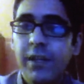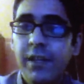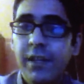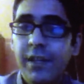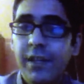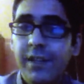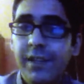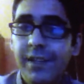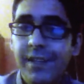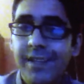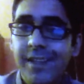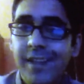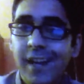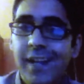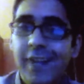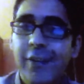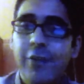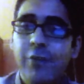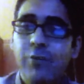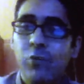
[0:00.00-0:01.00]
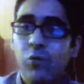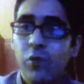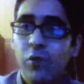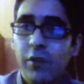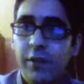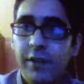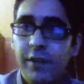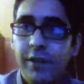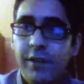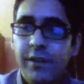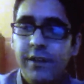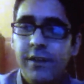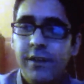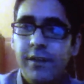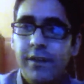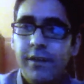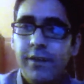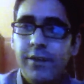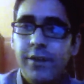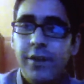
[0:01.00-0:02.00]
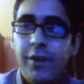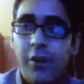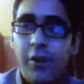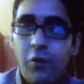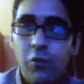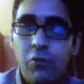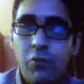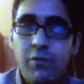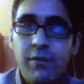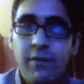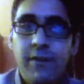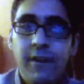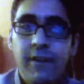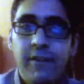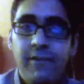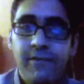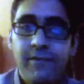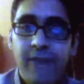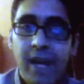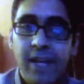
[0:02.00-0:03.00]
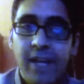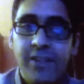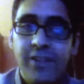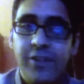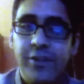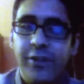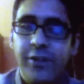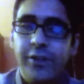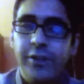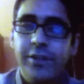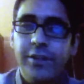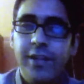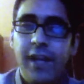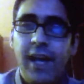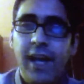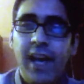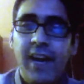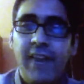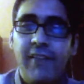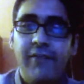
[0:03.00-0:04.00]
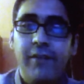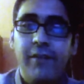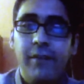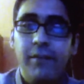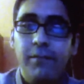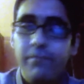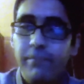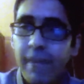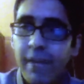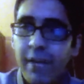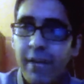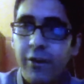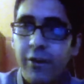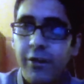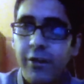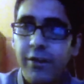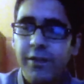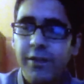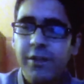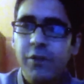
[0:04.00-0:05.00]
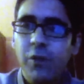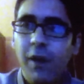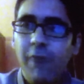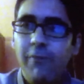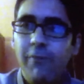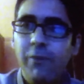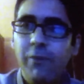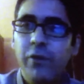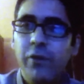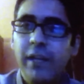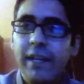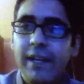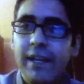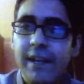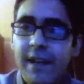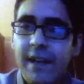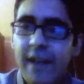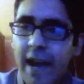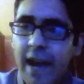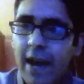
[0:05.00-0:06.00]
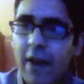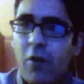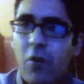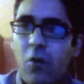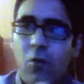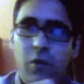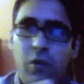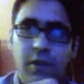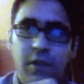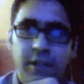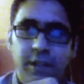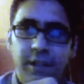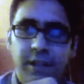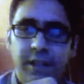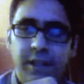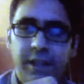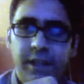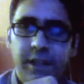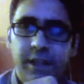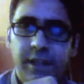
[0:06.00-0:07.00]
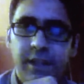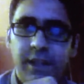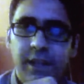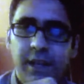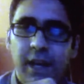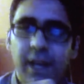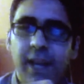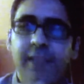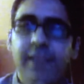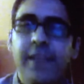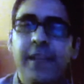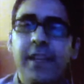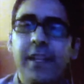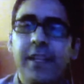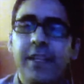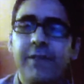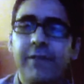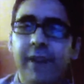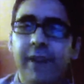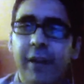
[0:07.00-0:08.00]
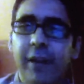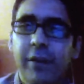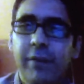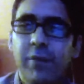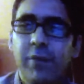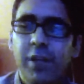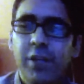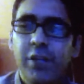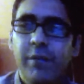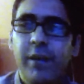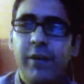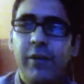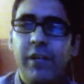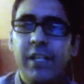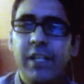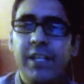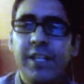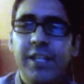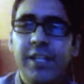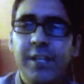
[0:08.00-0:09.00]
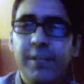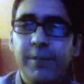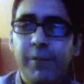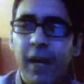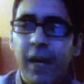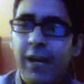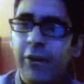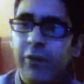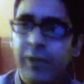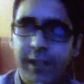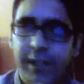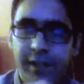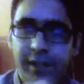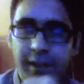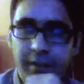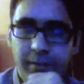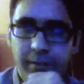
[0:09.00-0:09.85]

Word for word: desire more, to own faster, to have bigger, to upgrade now. I think it's very much about inspiring them,